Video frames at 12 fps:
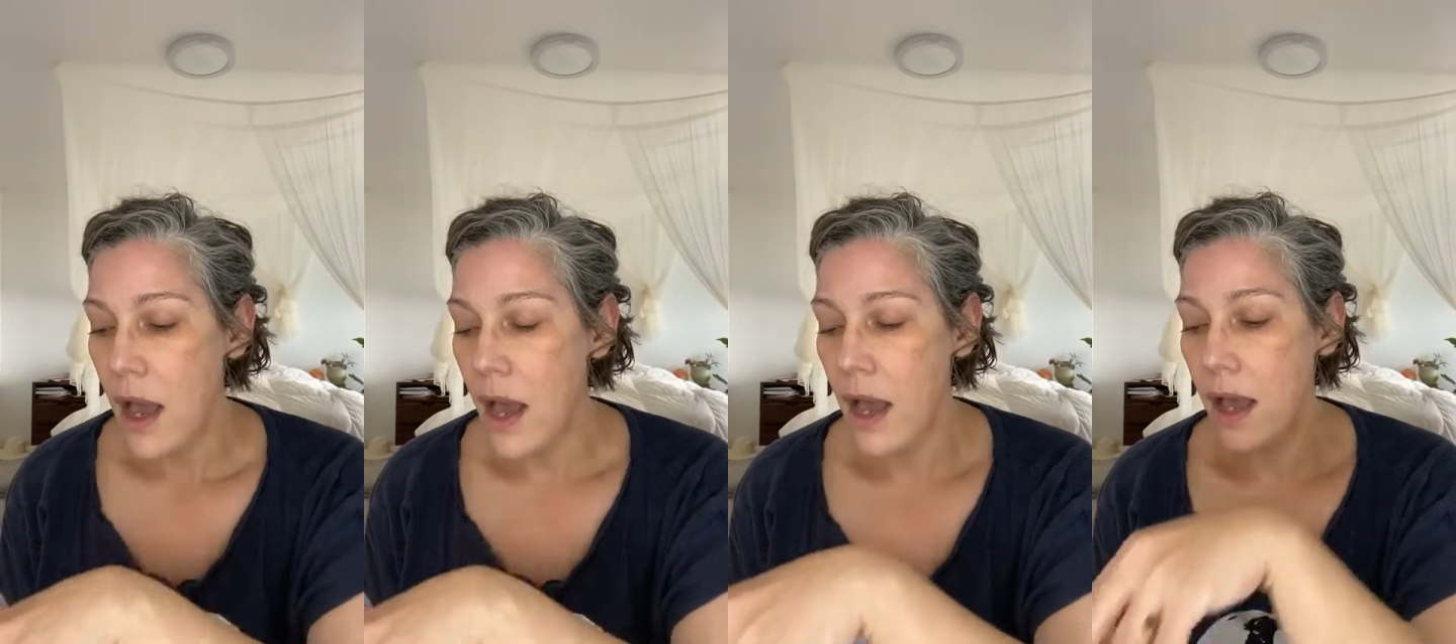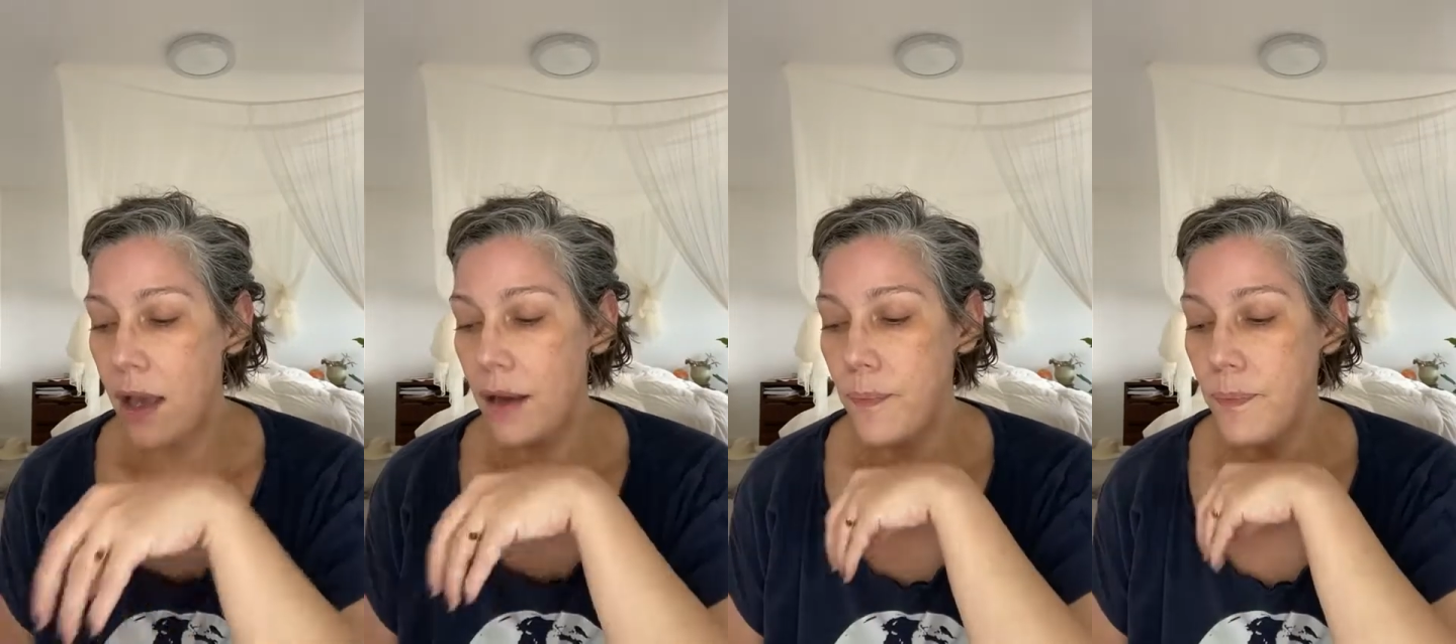
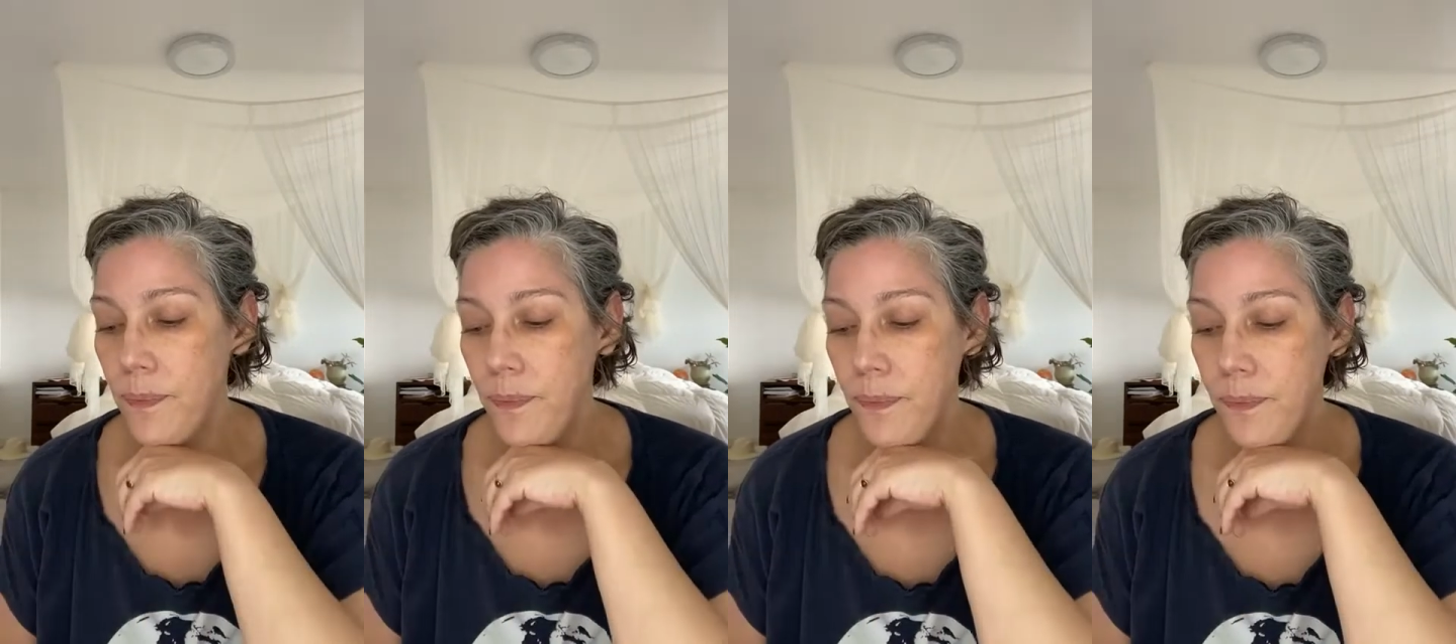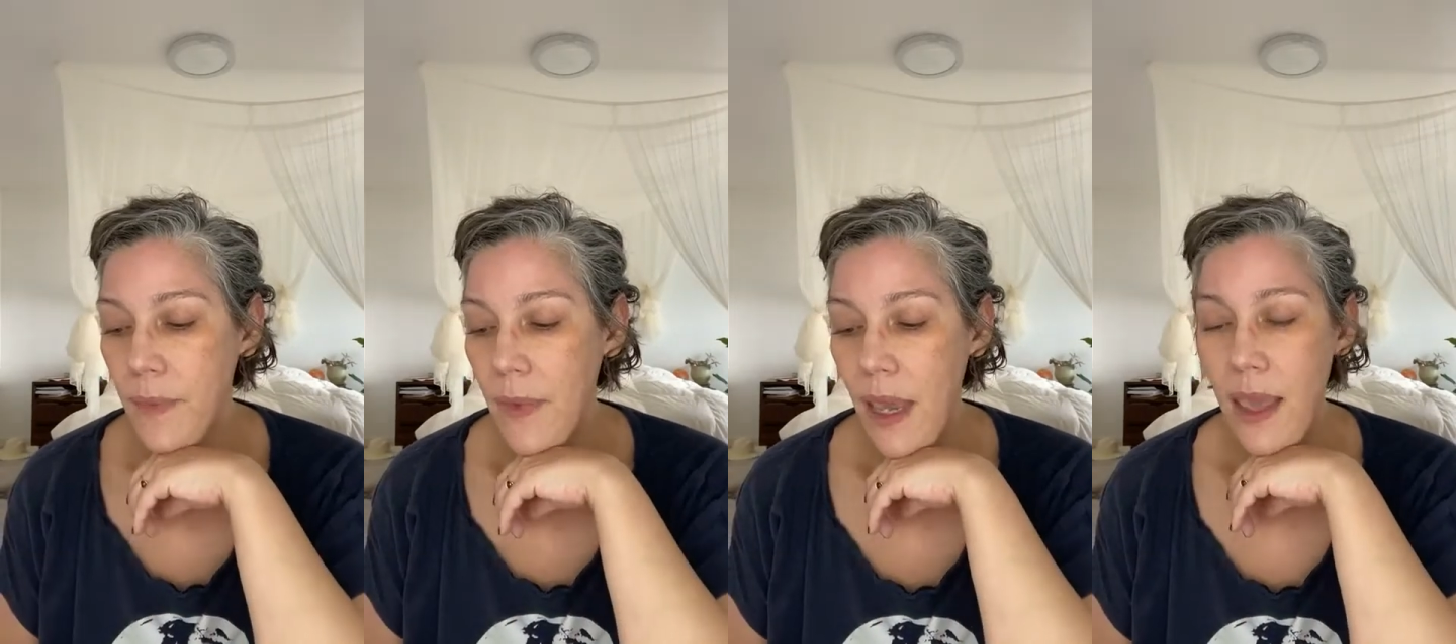And
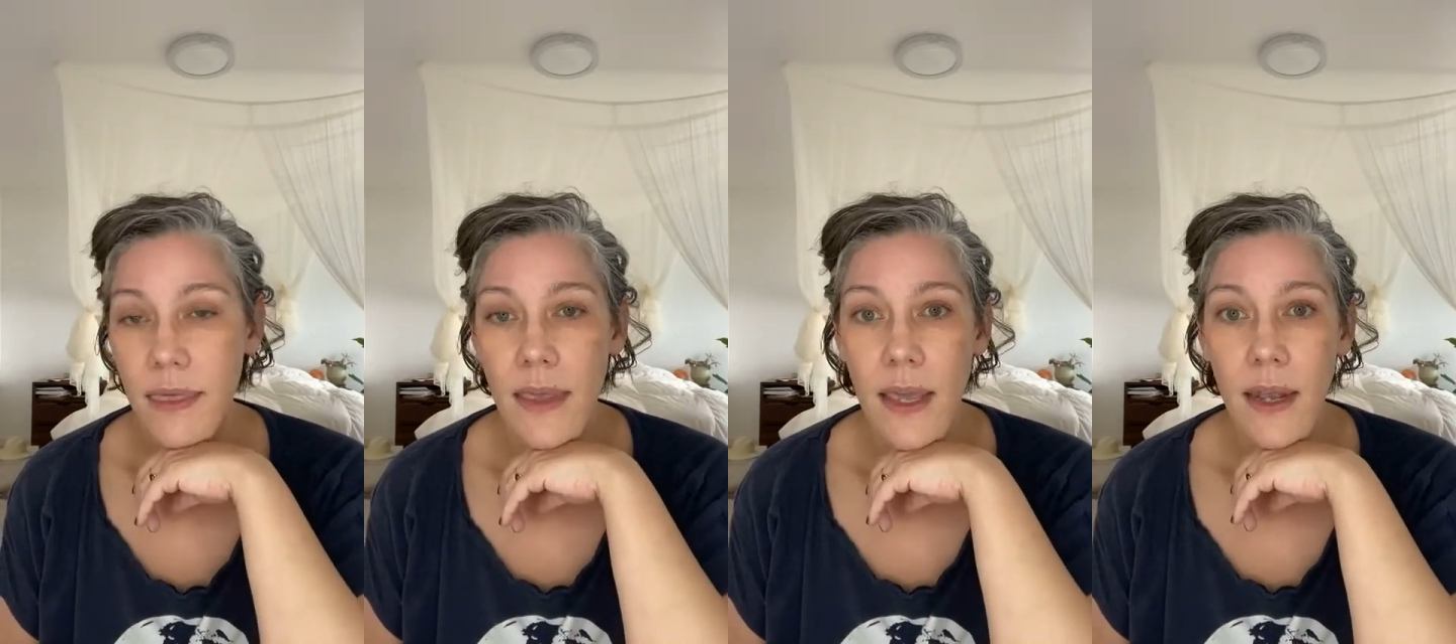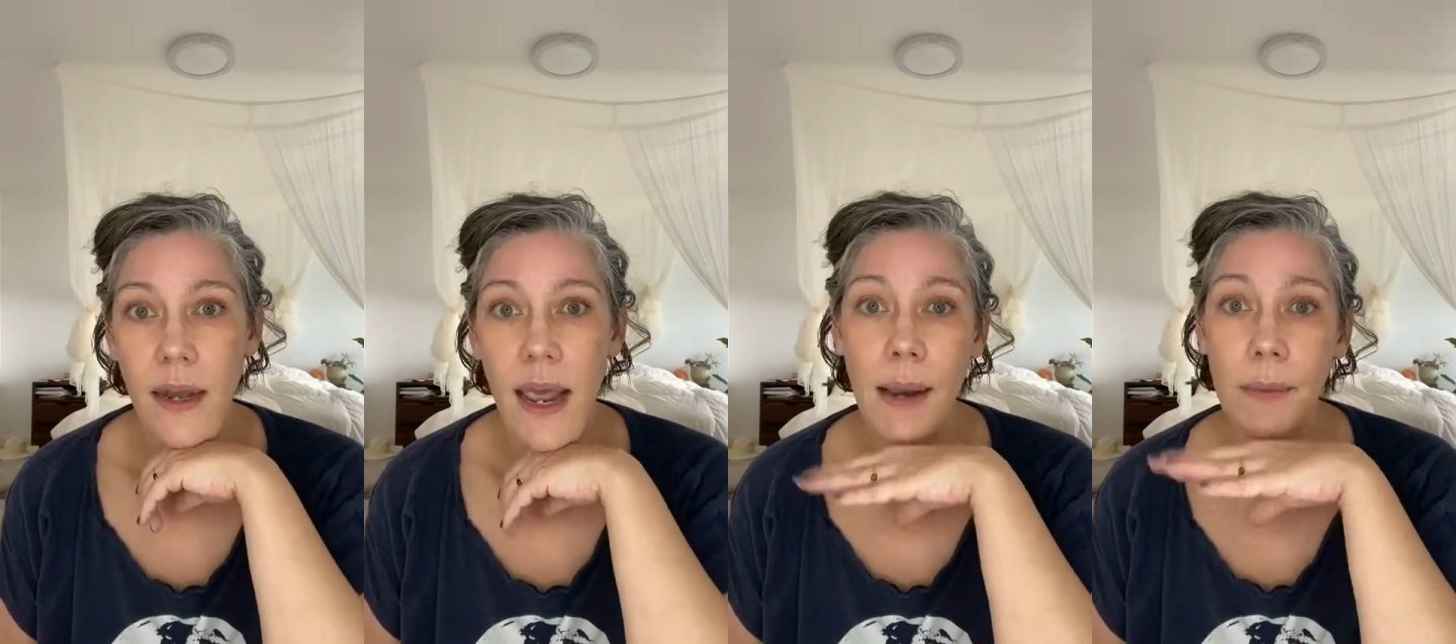
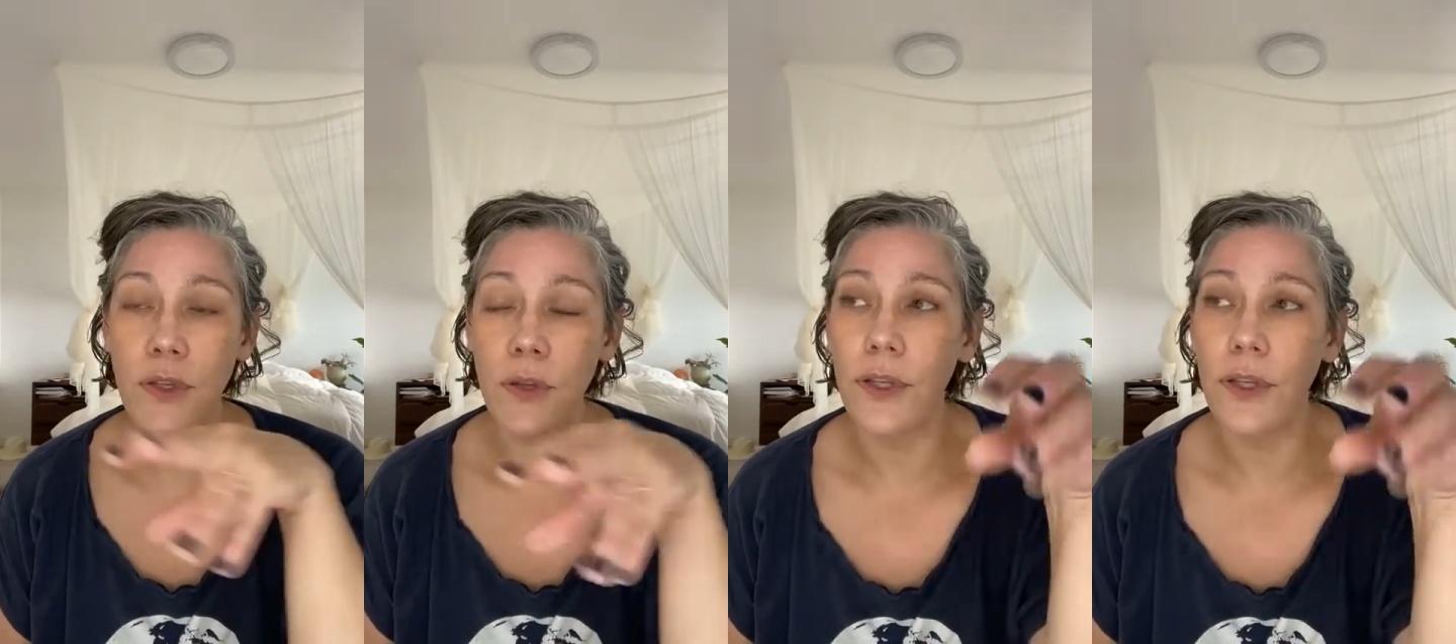I was